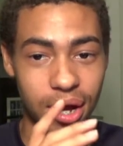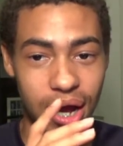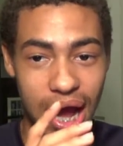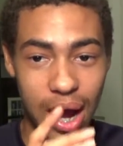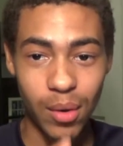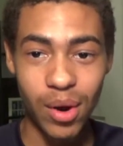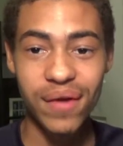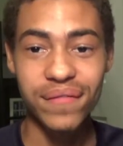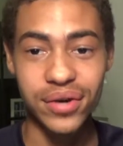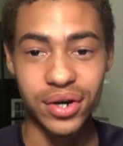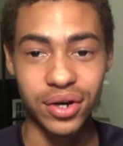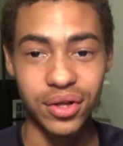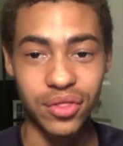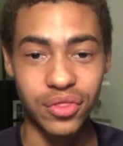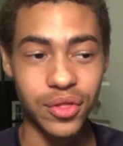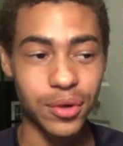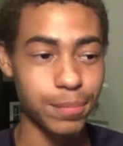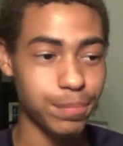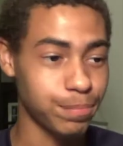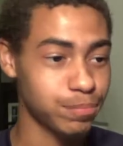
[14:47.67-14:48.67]
However,
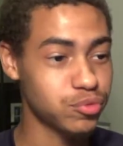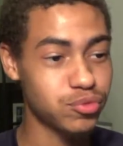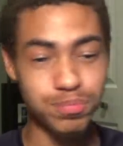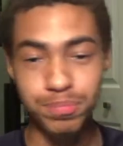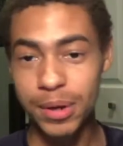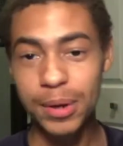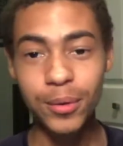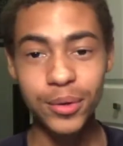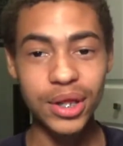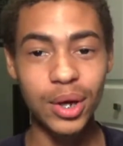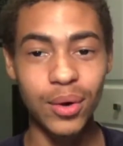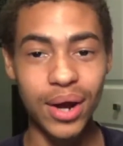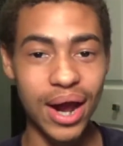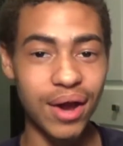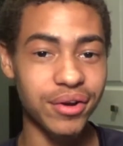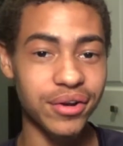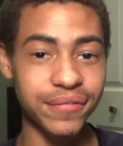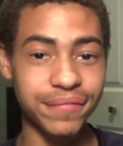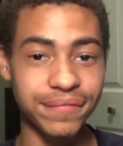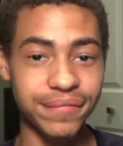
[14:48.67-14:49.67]
the people that were
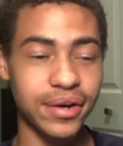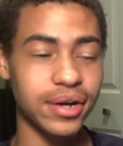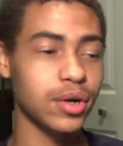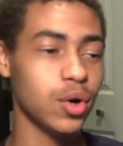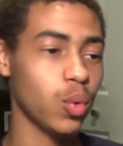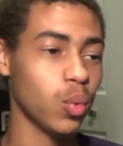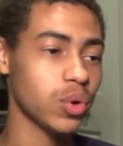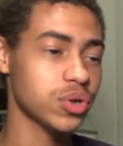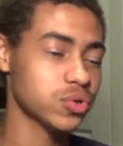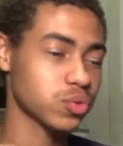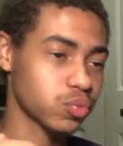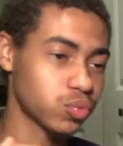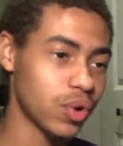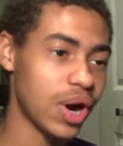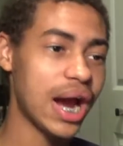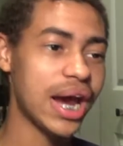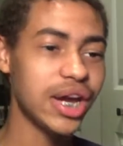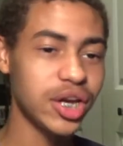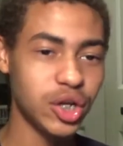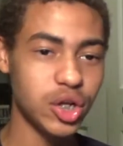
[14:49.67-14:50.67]
out in front was
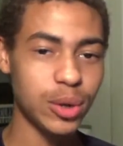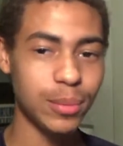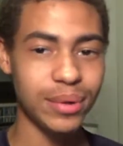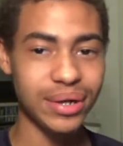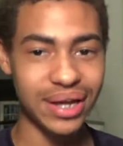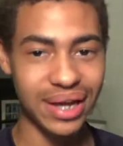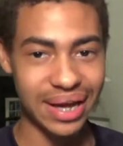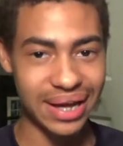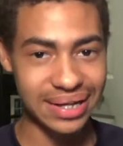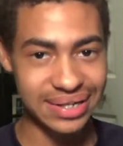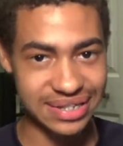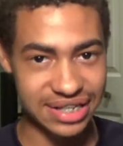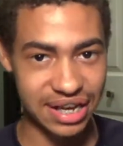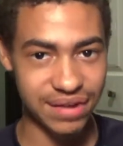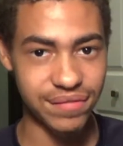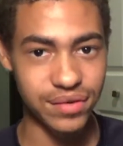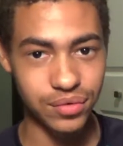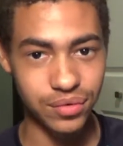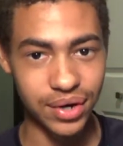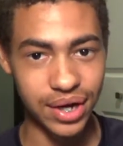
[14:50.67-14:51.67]
Ryan Newman and
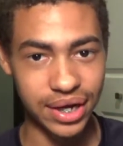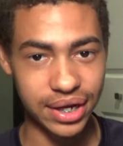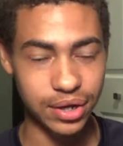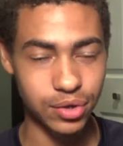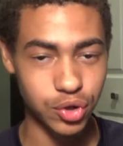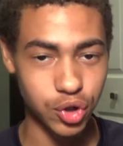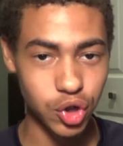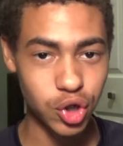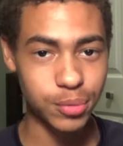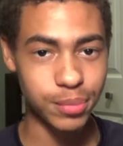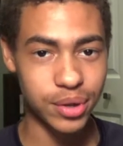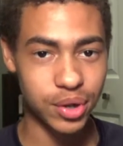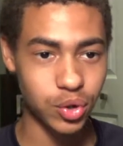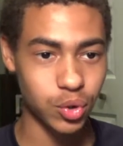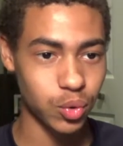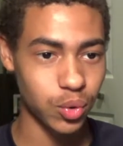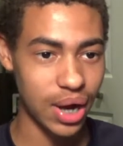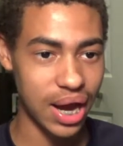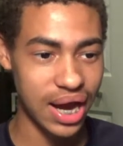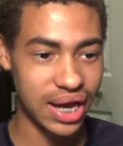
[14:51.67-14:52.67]
David Ragan. Newman,
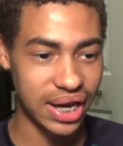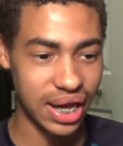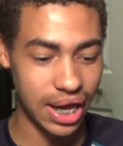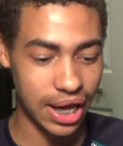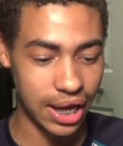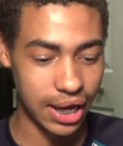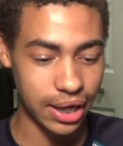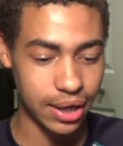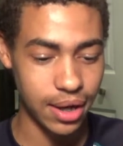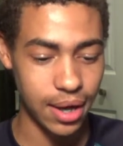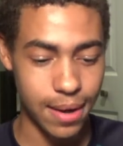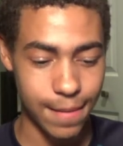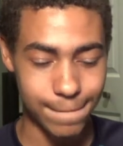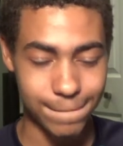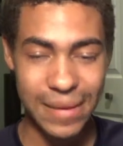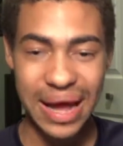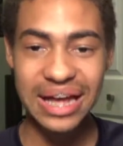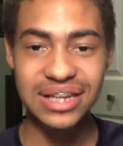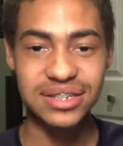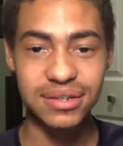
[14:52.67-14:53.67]
who had a
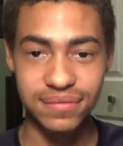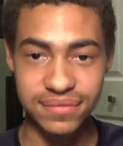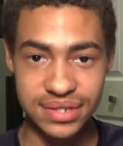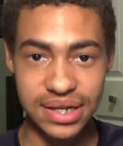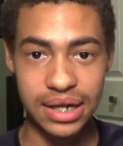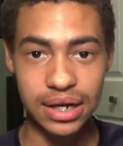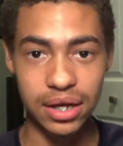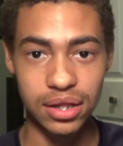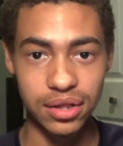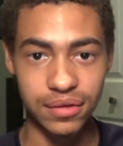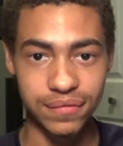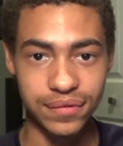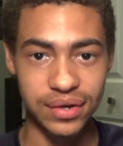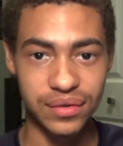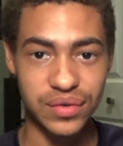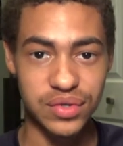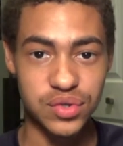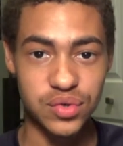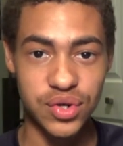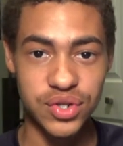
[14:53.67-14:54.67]
massive dent on the front
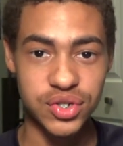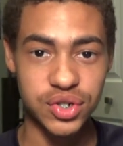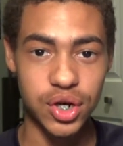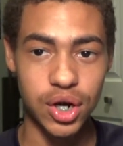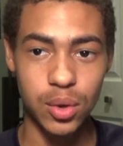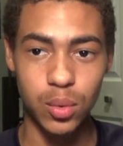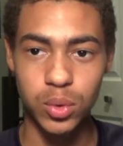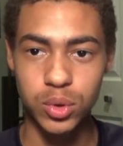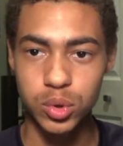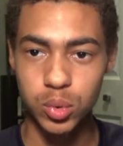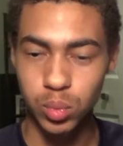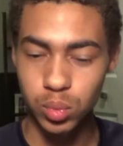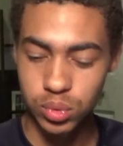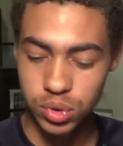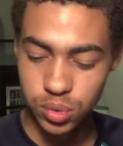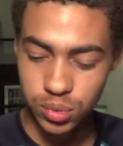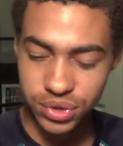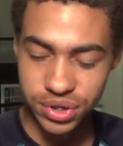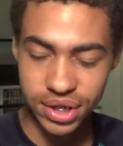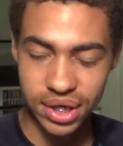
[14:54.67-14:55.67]
of his race car,
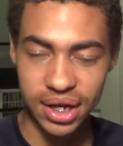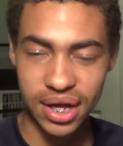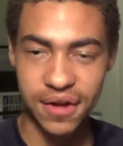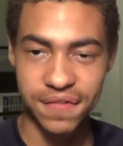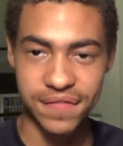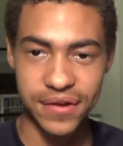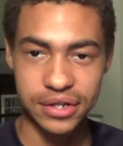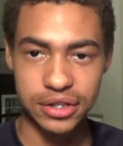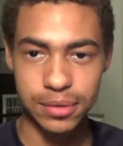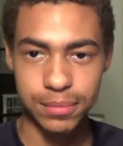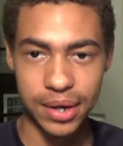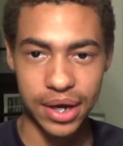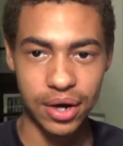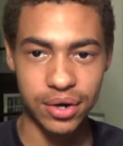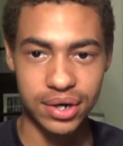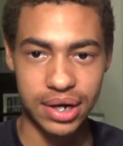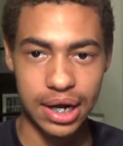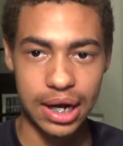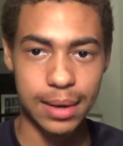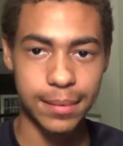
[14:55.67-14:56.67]
which was going to affect him
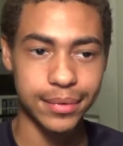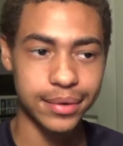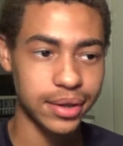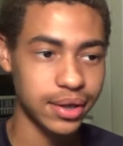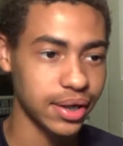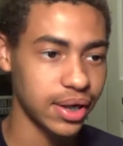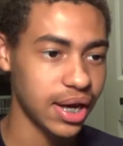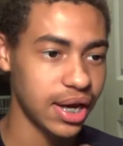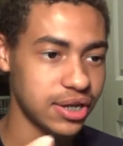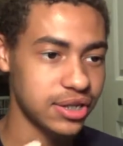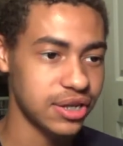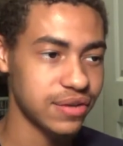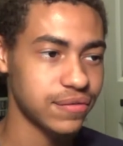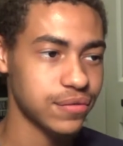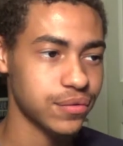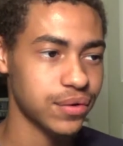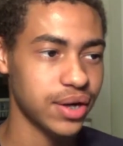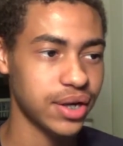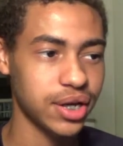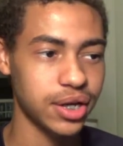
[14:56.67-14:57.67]
aerodynamically, and
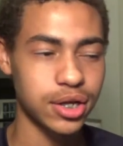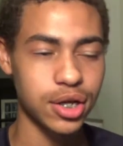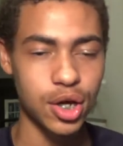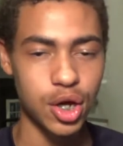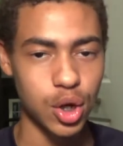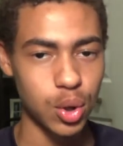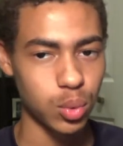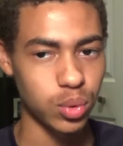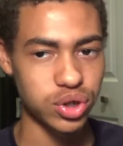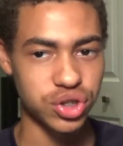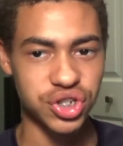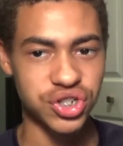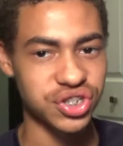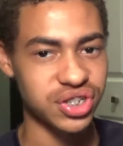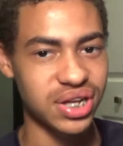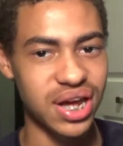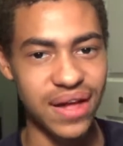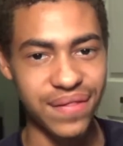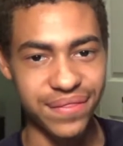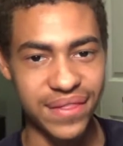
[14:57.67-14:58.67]
David Ragan was just
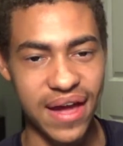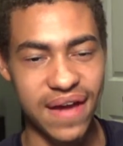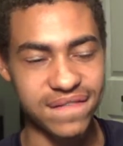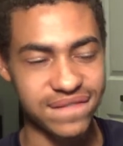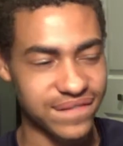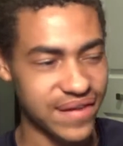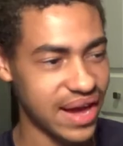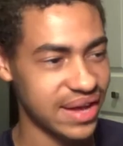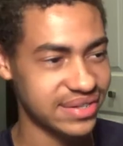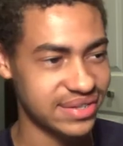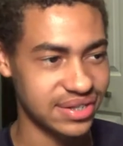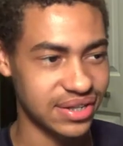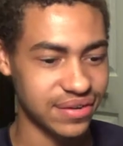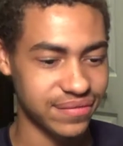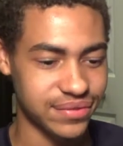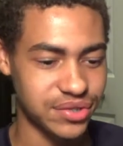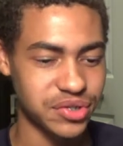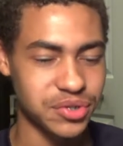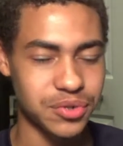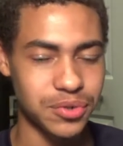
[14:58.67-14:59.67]
not that fast
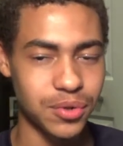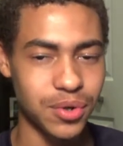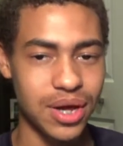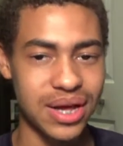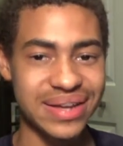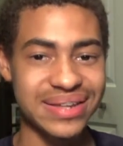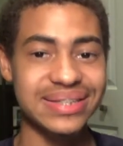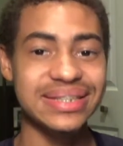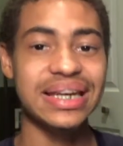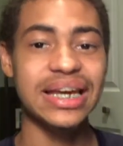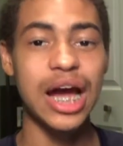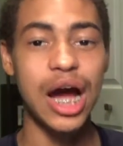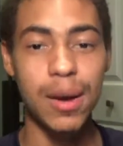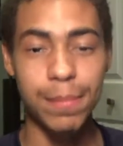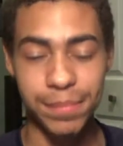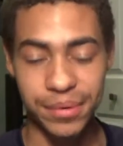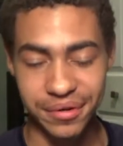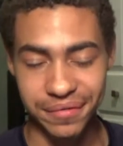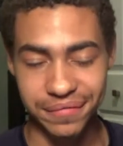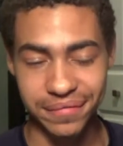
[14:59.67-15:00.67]
enough to stay
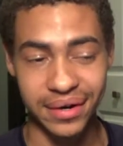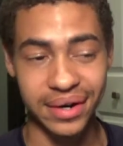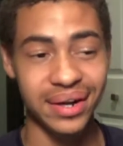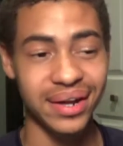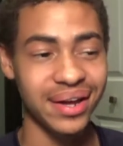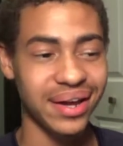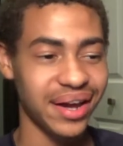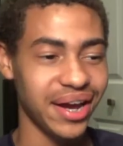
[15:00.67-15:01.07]
up in front.